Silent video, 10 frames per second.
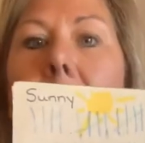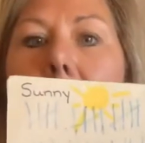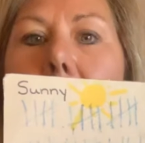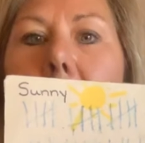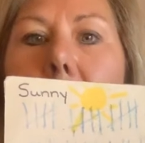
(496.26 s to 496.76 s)

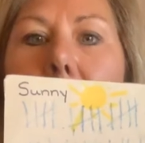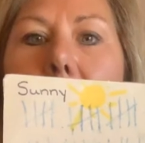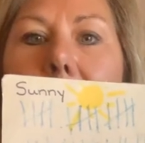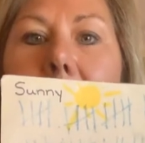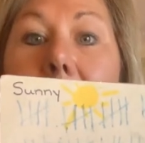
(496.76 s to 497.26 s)
and
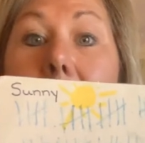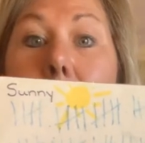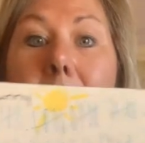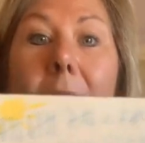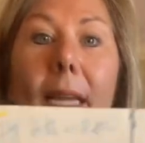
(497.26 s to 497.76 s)
rainy
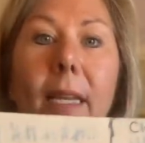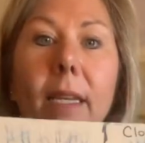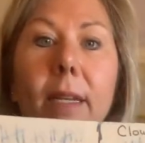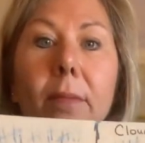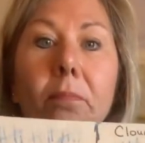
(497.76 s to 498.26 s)
combined.
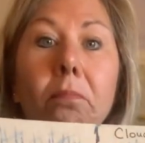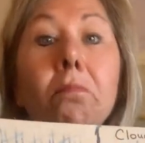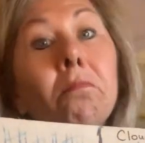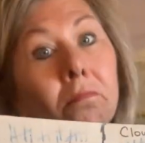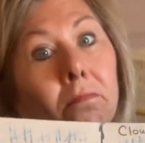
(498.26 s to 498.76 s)

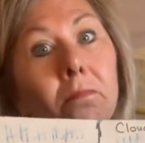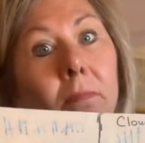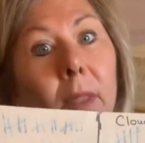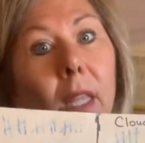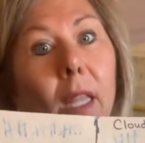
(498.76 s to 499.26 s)

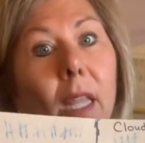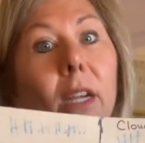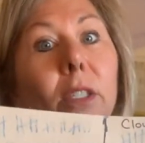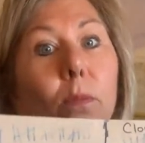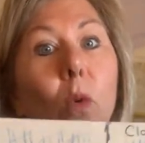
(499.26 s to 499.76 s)

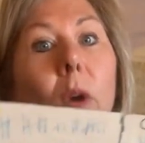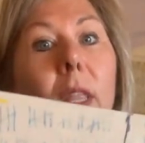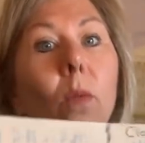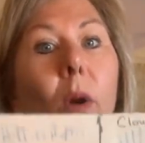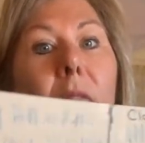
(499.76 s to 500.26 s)
There's more
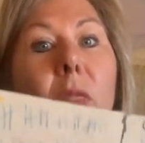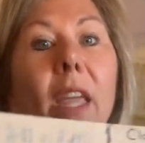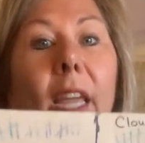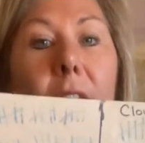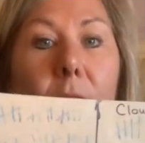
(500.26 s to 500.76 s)
than one
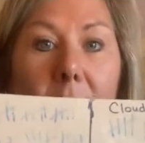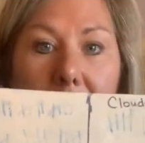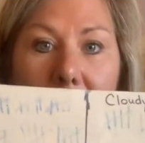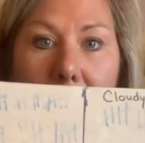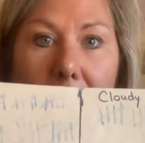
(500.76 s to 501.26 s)
thing you can
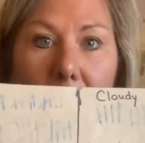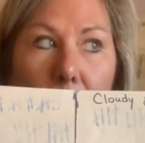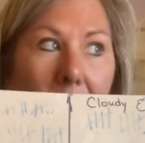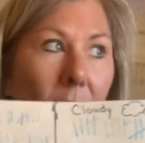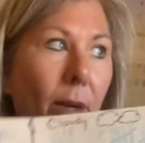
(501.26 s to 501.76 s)
say about the
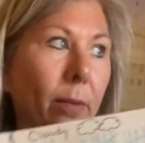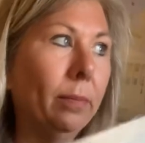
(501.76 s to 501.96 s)
weather.